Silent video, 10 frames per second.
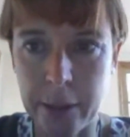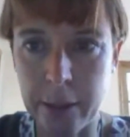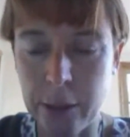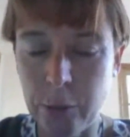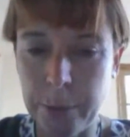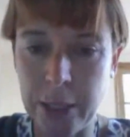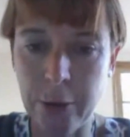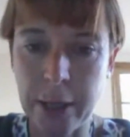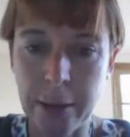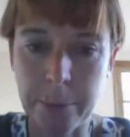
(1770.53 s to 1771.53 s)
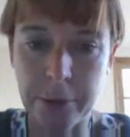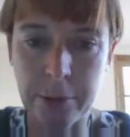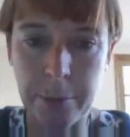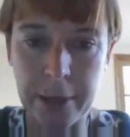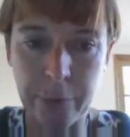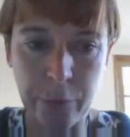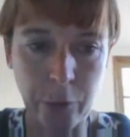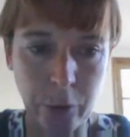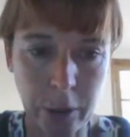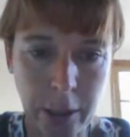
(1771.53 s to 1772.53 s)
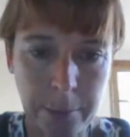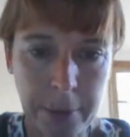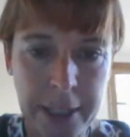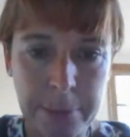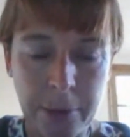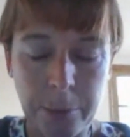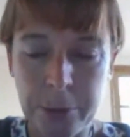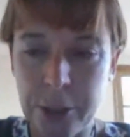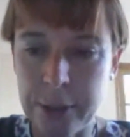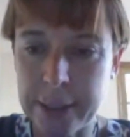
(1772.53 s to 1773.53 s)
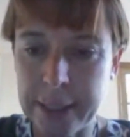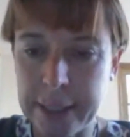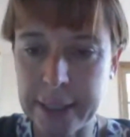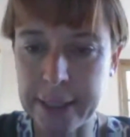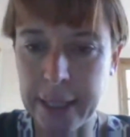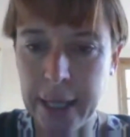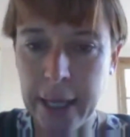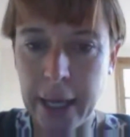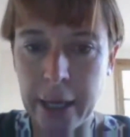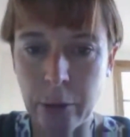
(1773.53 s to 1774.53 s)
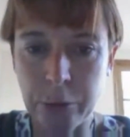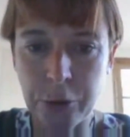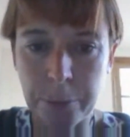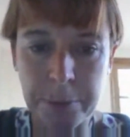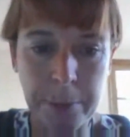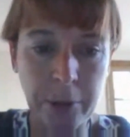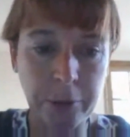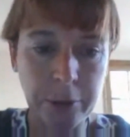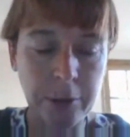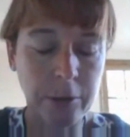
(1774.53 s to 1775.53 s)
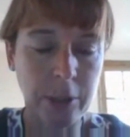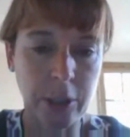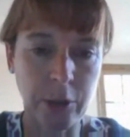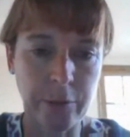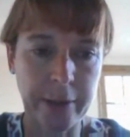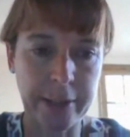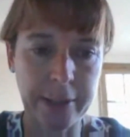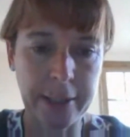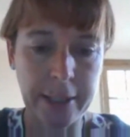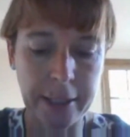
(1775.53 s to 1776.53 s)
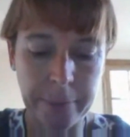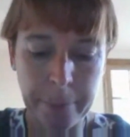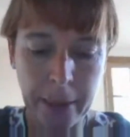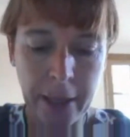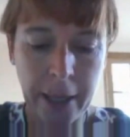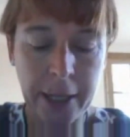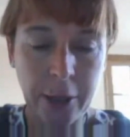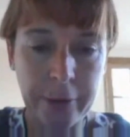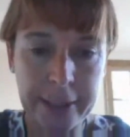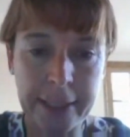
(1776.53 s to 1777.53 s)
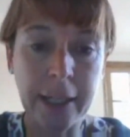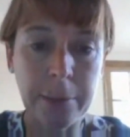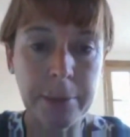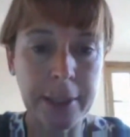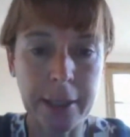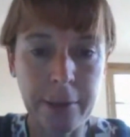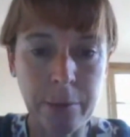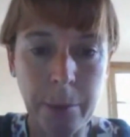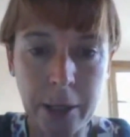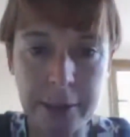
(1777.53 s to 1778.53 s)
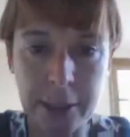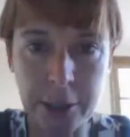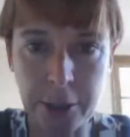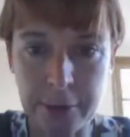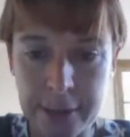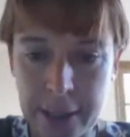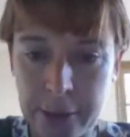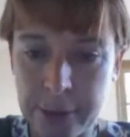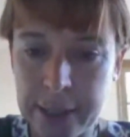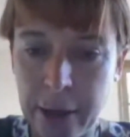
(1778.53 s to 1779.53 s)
You'll be looking possibly for placement opportunities or jobs beyond university. And increasingly, particularly for marketing students like yourselves,